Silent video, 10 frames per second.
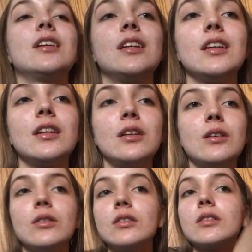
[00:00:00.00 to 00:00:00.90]

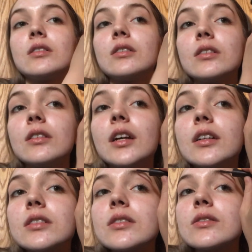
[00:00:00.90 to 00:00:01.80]
He
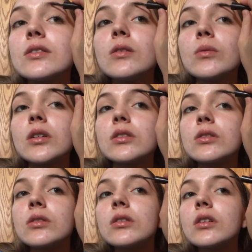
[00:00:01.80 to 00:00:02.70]
like does so
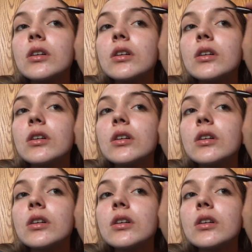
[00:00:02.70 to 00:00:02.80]
much,